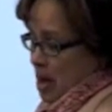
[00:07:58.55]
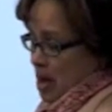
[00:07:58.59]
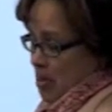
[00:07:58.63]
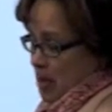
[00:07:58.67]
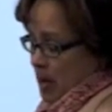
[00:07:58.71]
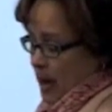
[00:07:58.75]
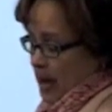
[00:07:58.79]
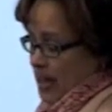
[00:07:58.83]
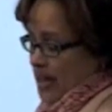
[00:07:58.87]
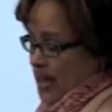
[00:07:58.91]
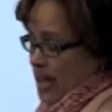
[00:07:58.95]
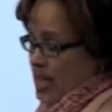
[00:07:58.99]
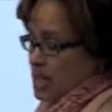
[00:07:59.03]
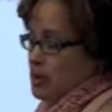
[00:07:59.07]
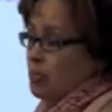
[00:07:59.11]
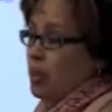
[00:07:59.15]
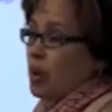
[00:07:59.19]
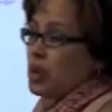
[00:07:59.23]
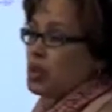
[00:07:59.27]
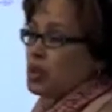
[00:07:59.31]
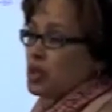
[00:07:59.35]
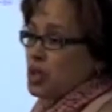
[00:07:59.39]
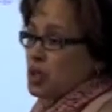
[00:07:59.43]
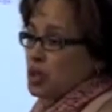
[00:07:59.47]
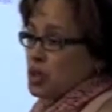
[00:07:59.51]
but
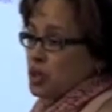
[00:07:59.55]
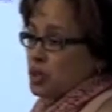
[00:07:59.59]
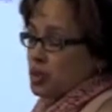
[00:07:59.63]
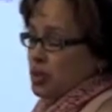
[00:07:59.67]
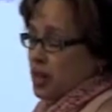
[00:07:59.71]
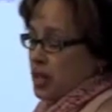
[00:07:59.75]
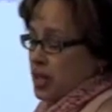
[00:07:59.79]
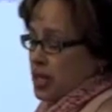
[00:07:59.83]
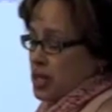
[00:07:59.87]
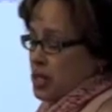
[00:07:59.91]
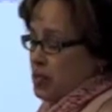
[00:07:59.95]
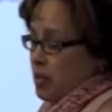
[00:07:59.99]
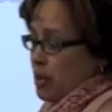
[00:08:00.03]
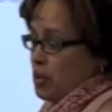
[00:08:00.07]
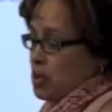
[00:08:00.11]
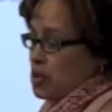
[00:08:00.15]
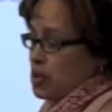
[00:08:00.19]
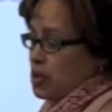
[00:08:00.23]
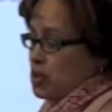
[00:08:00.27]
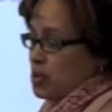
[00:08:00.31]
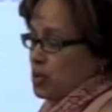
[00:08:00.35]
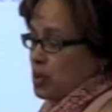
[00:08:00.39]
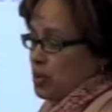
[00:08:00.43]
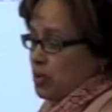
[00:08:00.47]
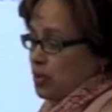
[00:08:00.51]
exposure
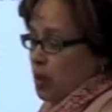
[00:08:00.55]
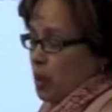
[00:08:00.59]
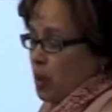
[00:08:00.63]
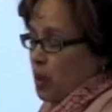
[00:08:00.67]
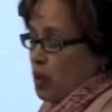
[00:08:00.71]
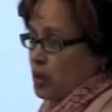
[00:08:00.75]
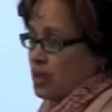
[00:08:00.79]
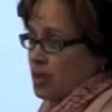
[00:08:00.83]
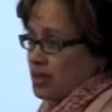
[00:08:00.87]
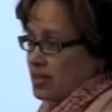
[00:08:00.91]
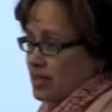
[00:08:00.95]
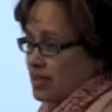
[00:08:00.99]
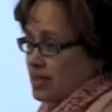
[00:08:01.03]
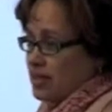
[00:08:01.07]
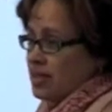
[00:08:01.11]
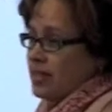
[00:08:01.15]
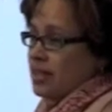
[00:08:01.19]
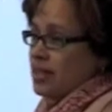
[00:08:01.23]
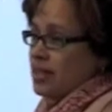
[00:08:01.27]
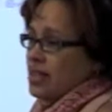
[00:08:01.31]
to the portal,